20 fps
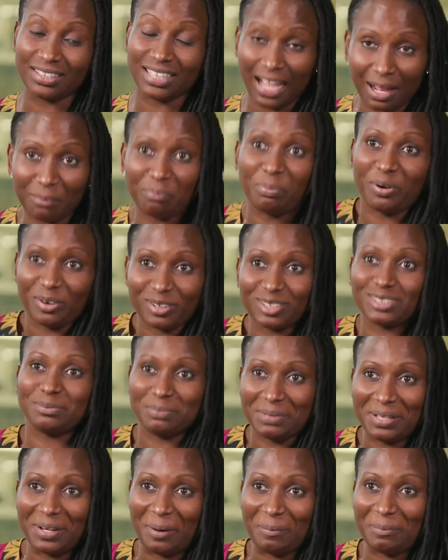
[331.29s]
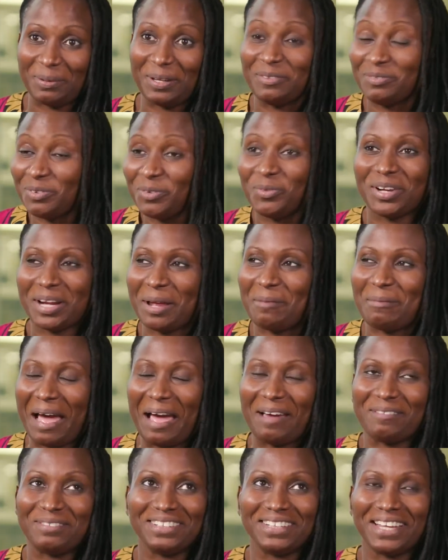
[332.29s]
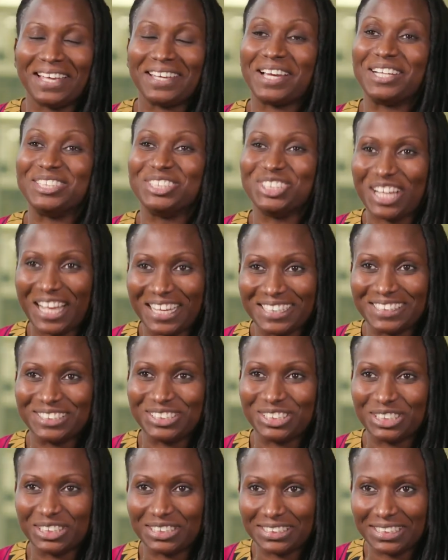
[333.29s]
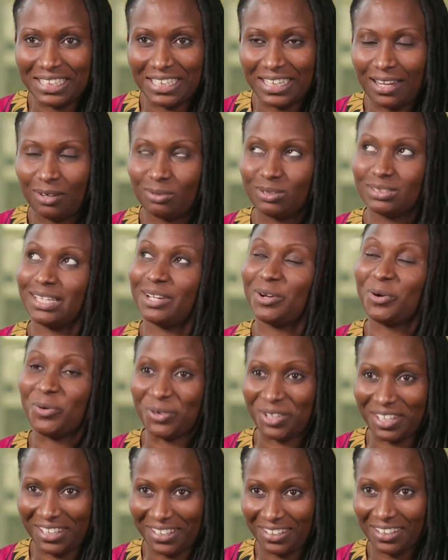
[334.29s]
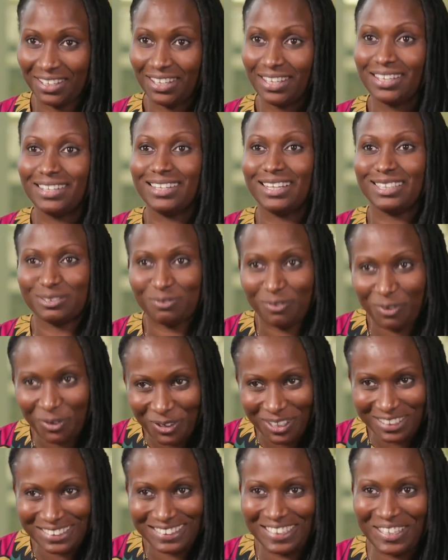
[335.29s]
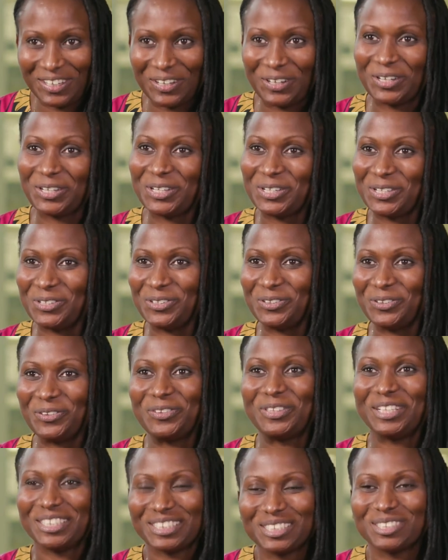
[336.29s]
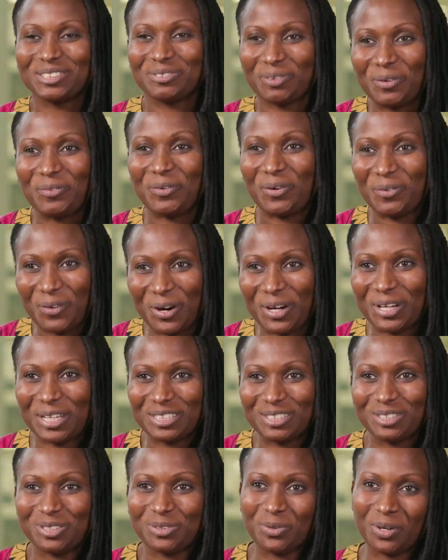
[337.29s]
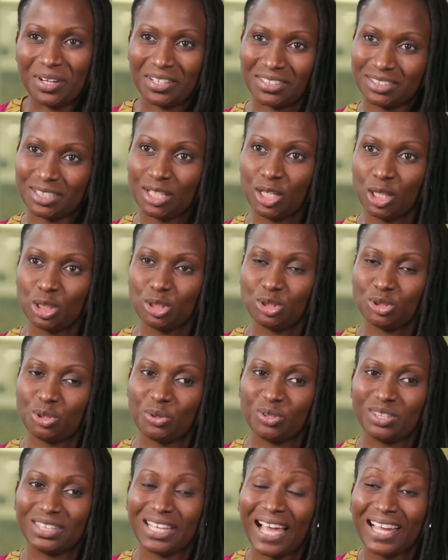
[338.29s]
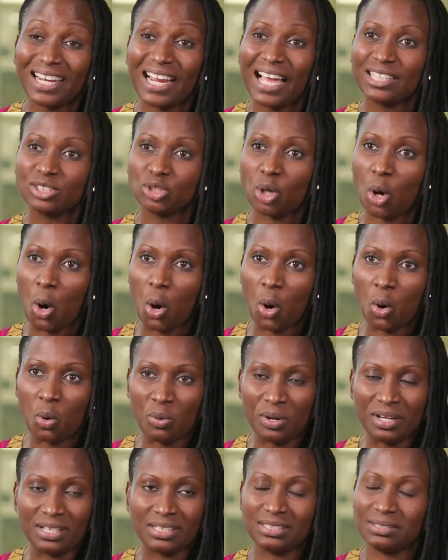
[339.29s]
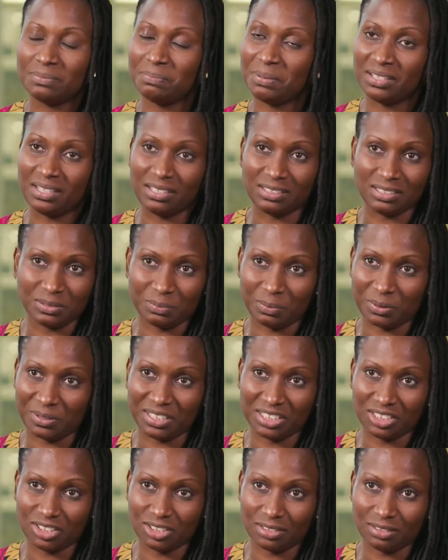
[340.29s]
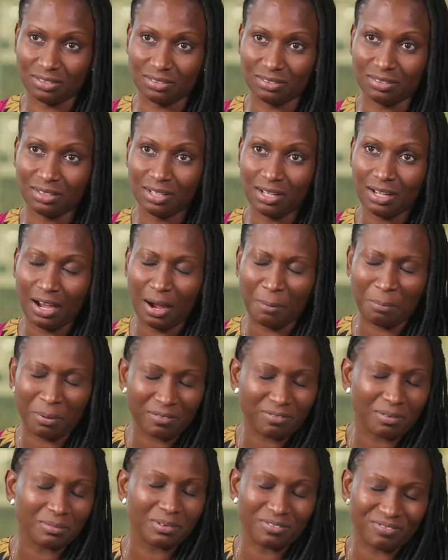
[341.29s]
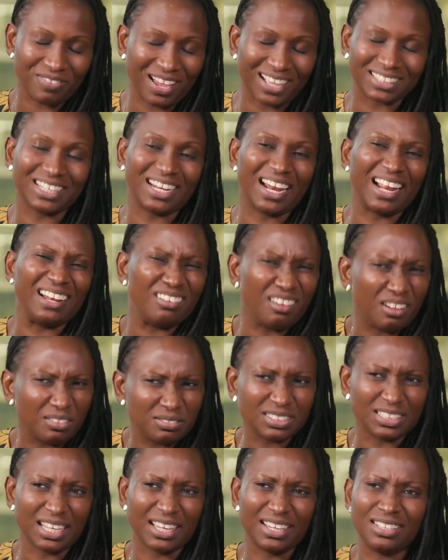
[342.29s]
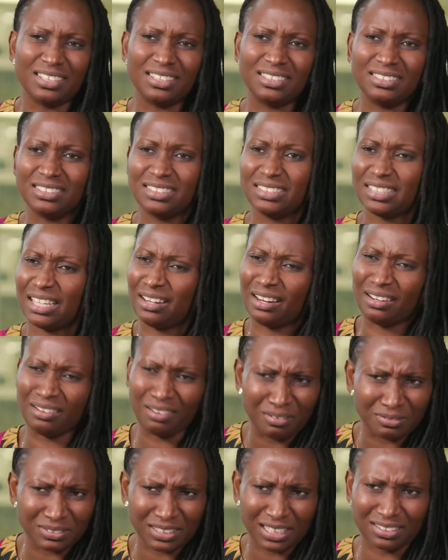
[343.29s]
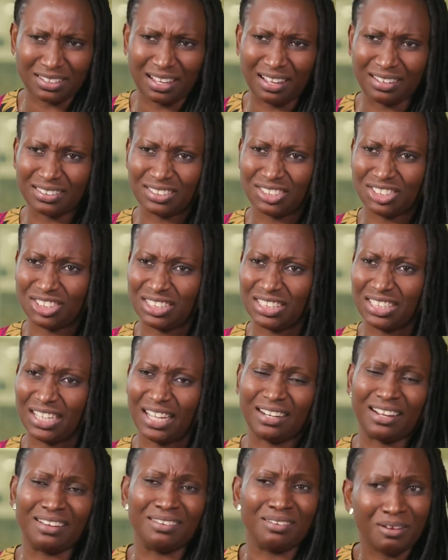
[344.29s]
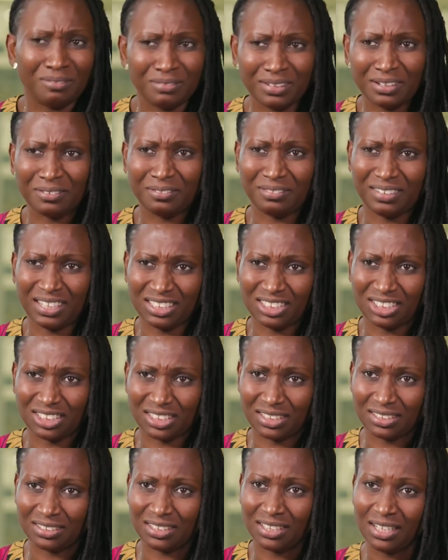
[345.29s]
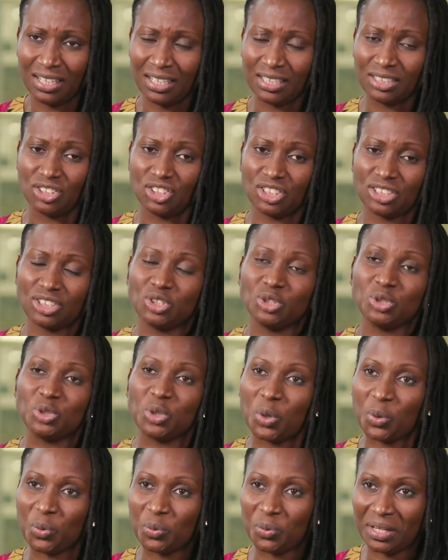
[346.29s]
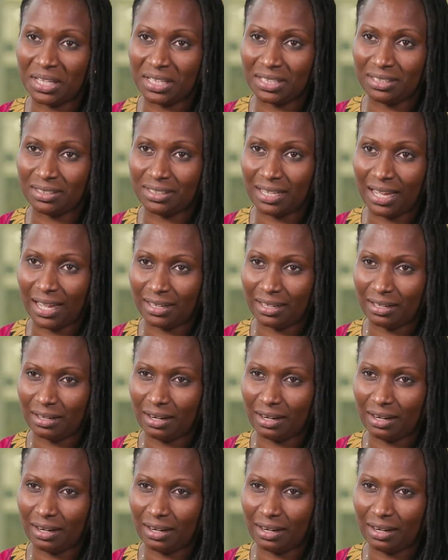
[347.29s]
that perks me up. Even when I'm having like a challenging day, I was like, okay, let's focus here. You know, this is what we're working towards. So that has always been inspirational. Apart from the fact that I love science and I love technology and I love innovation, just knowing that